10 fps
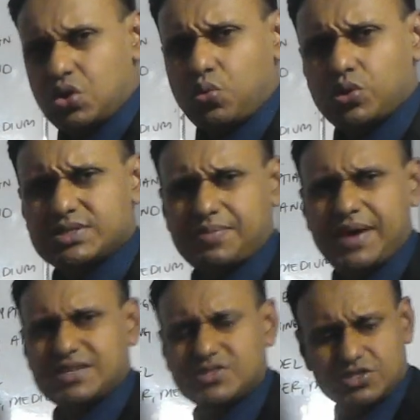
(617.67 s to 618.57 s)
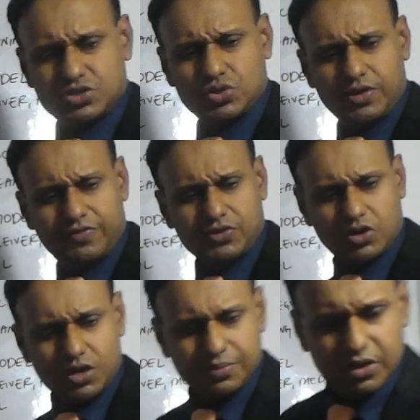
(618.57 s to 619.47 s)
What's the message? So if we
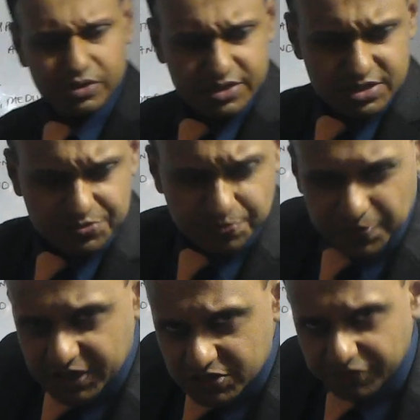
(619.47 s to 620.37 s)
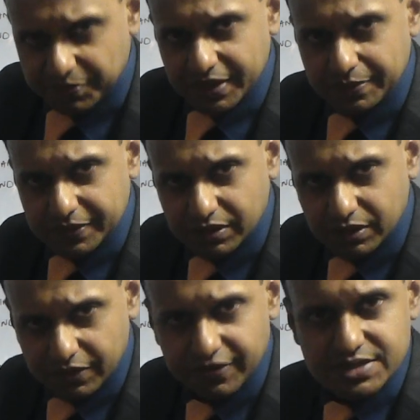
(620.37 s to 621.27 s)
talk about this piece of paper,
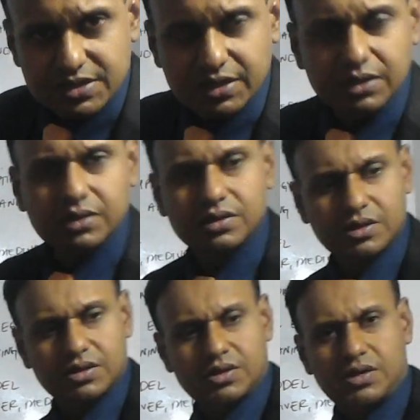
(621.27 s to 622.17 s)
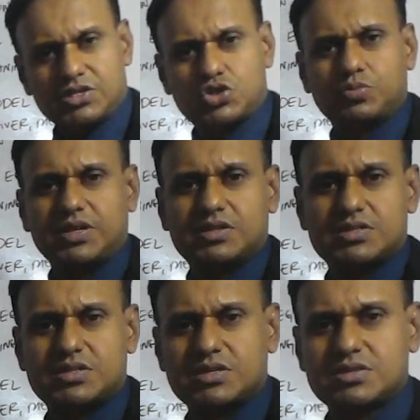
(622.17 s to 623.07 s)
if I say, assume that
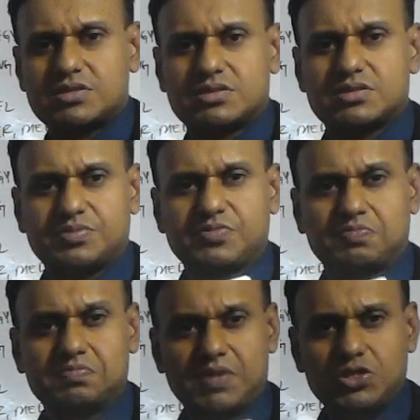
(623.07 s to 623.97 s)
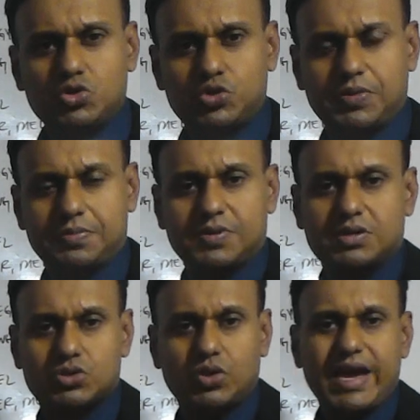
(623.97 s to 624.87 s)
this is my newspaper,
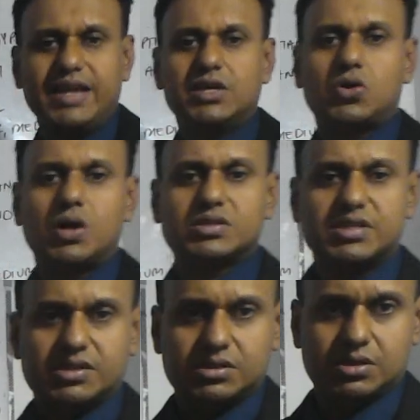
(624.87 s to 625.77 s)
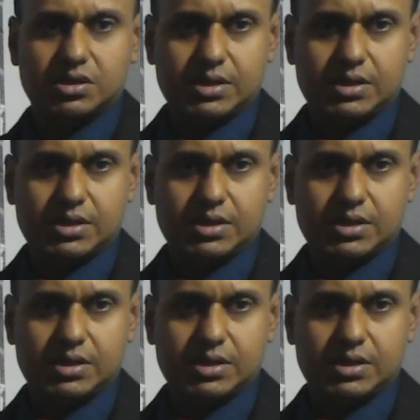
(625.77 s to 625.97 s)
so any content